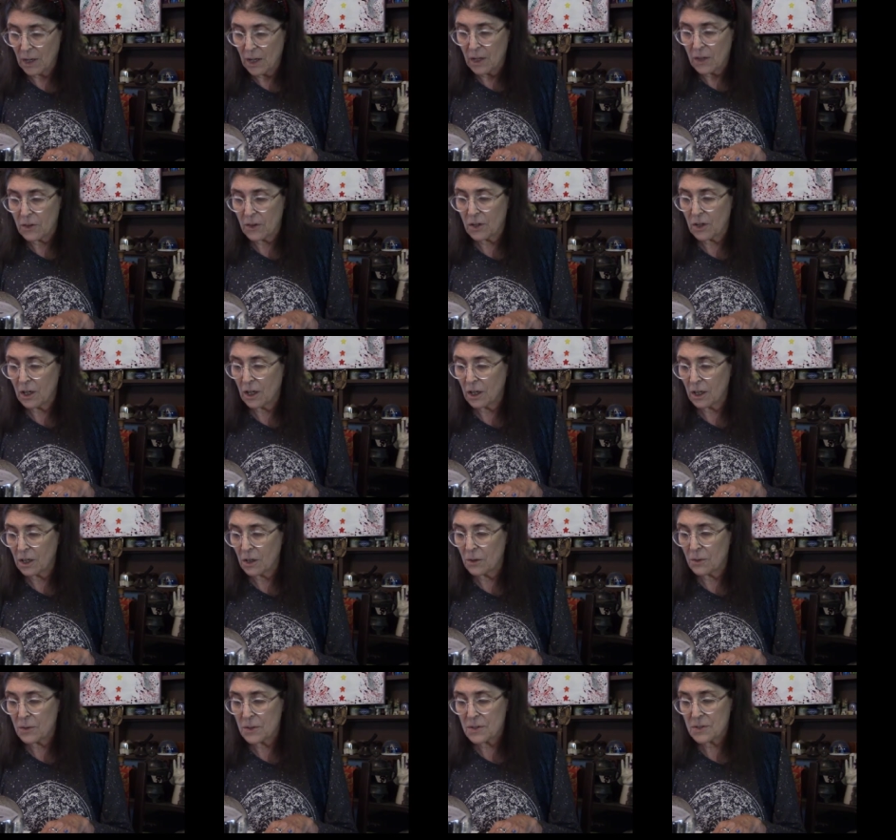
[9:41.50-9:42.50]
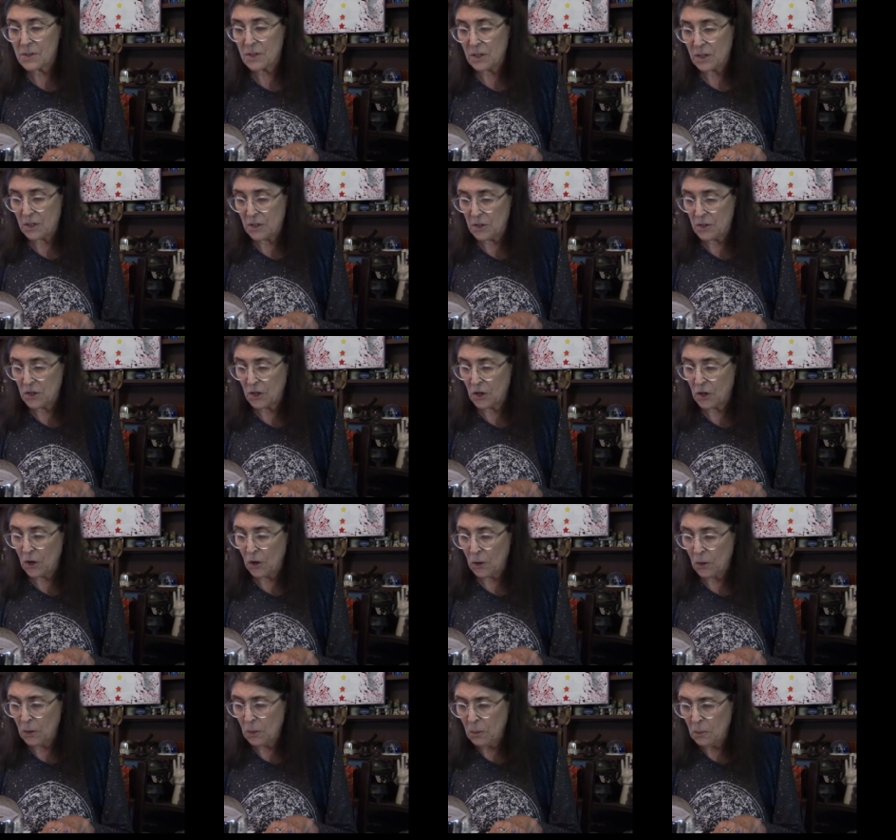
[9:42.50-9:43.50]
The color is
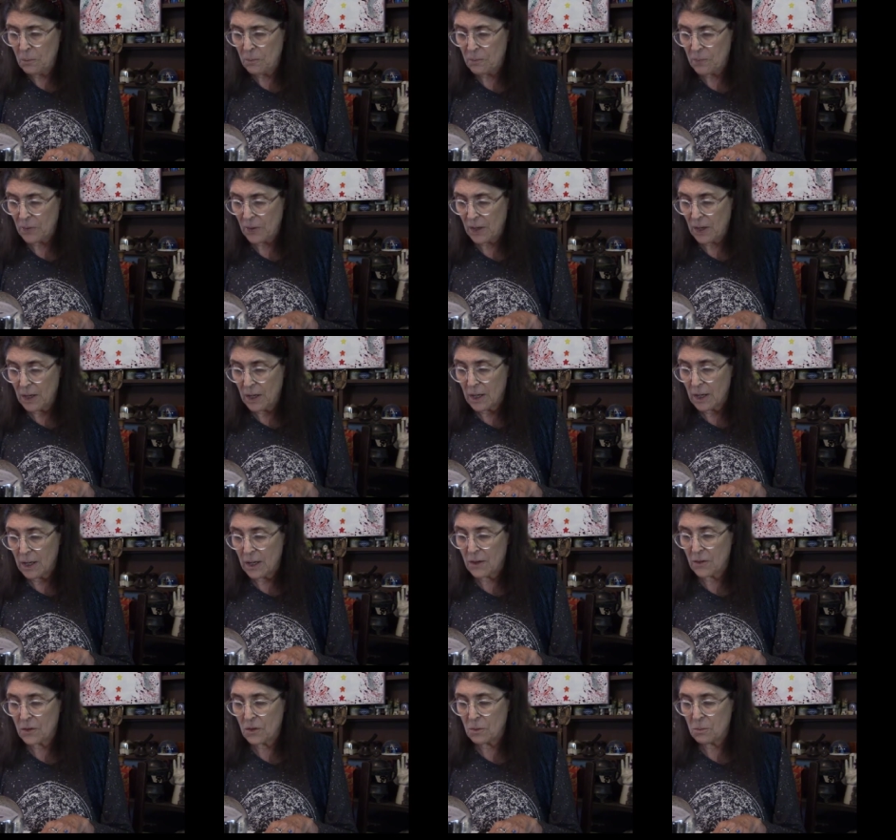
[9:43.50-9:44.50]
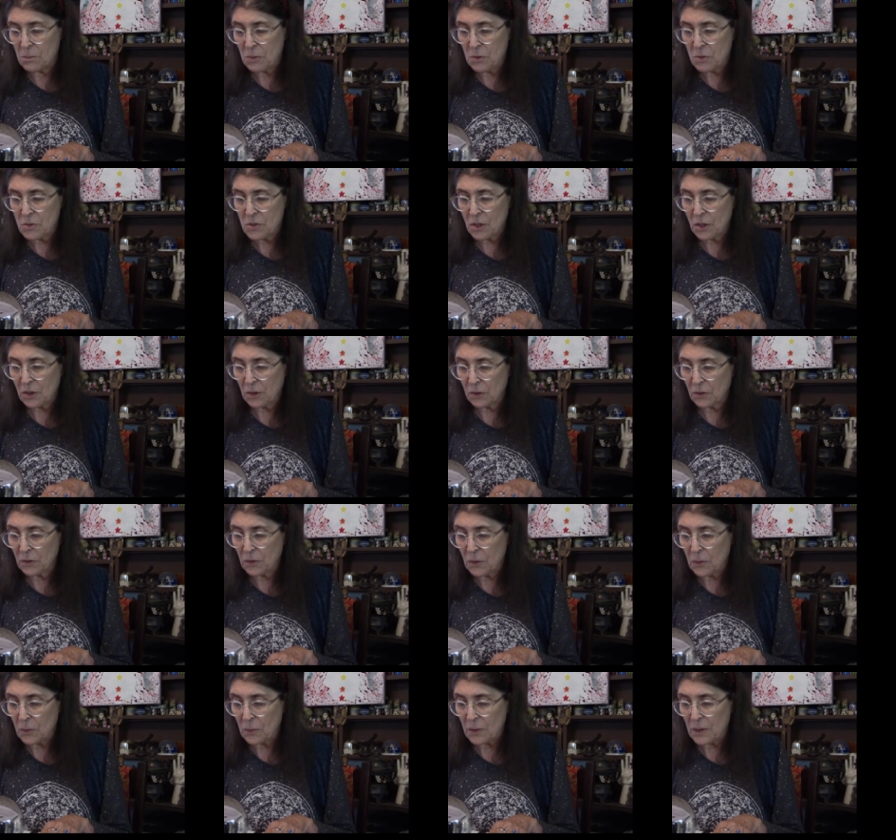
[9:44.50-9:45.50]
indigo, and the musical
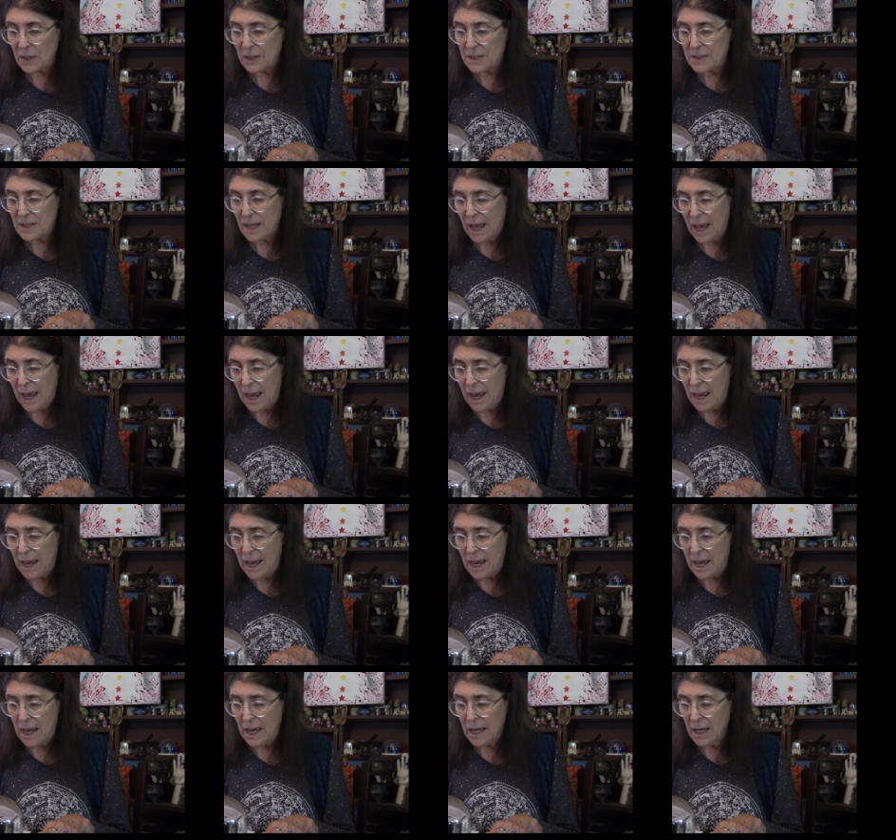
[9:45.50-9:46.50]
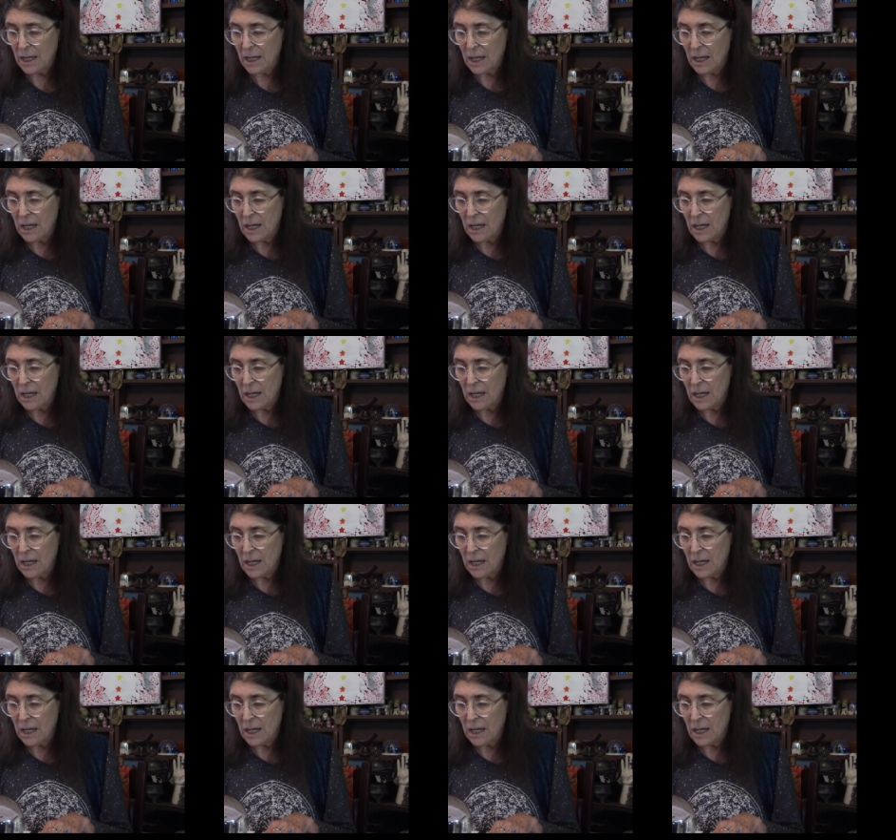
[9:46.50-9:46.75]
note is A.